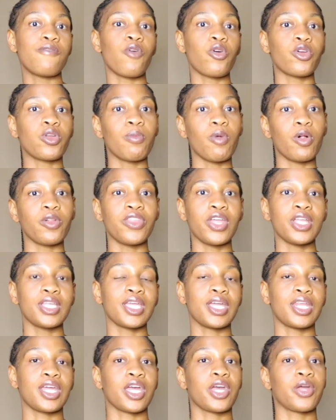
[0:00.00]
affordable than
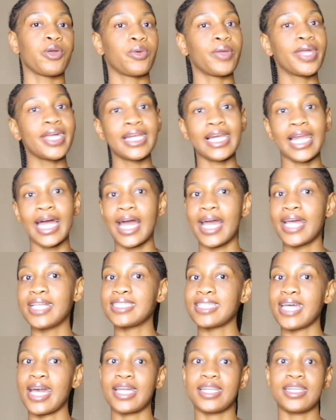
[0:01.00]
getting a ring
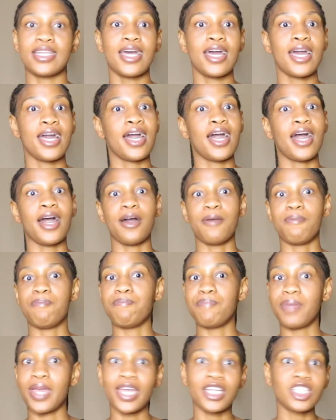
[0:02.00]
light and a
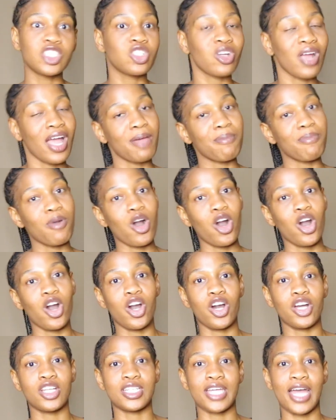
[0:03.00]
big
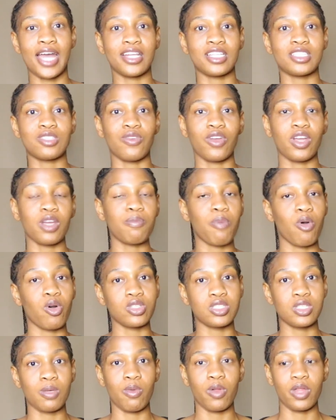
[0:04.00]
tripod, and it's very
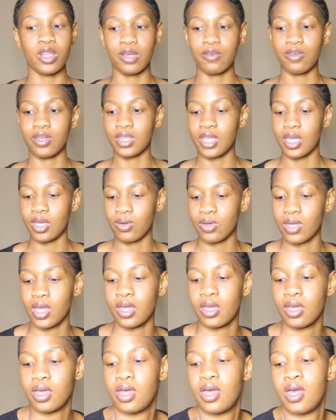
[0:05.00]
portable and everything.
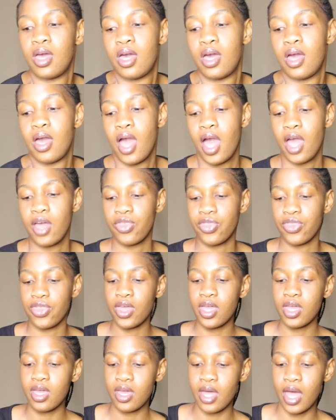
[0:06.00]
Okay, I
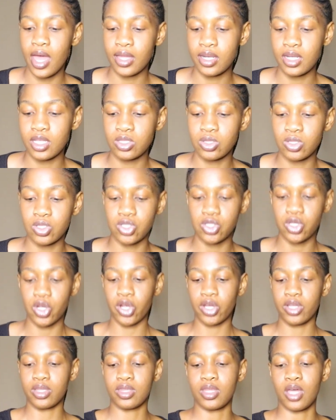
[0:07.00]
think I need to
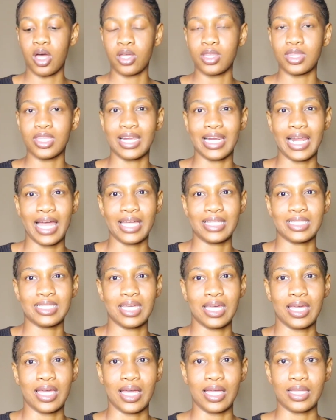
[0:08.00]
turn down the
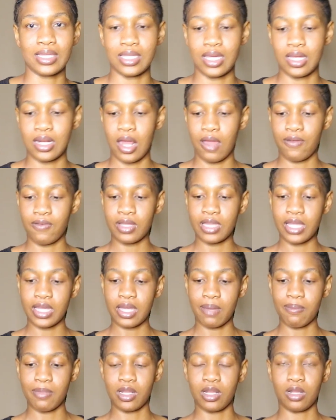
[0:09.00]
lighting. I feel
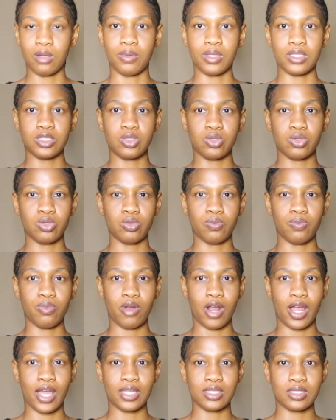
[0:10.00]
like I'm a little bit too
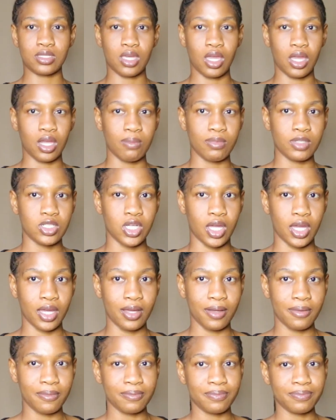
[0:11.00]
bright. Can you check?
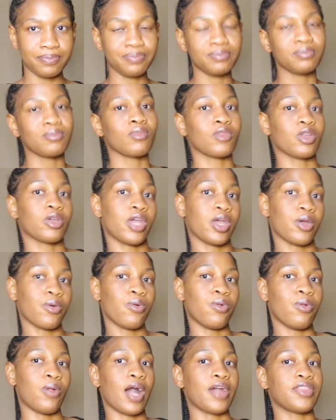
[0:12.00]
Okay,
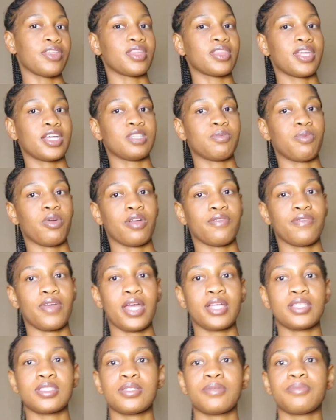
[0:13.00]
cool. I think that's
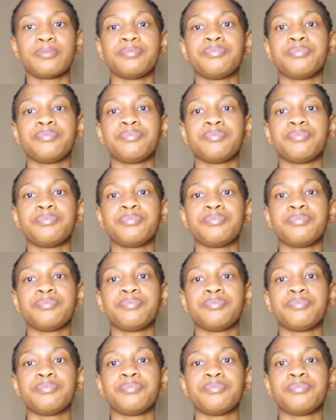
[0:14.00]
perfect.